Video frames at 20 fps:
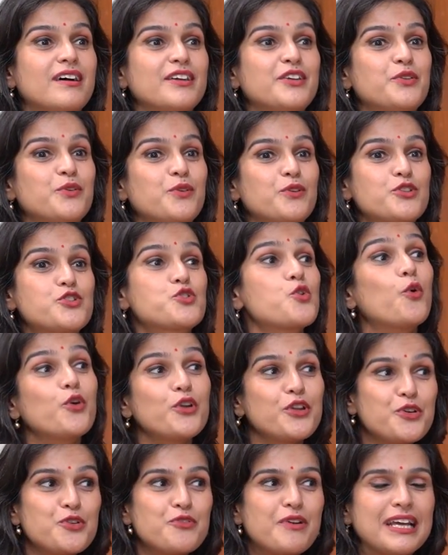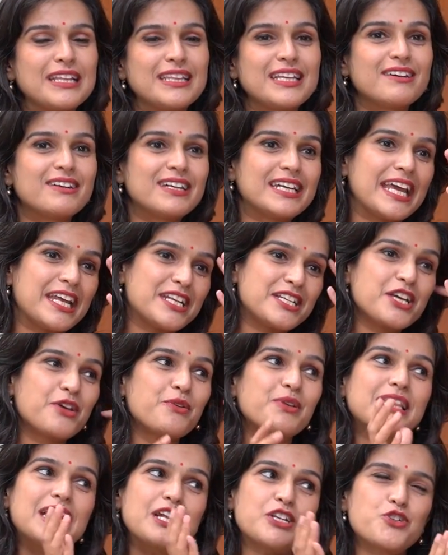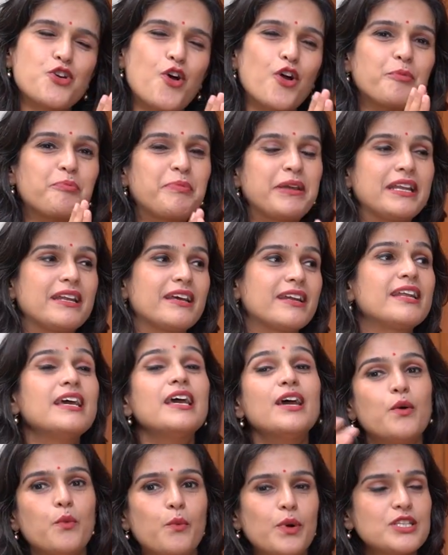you know, shown you while they are dating you in that short period,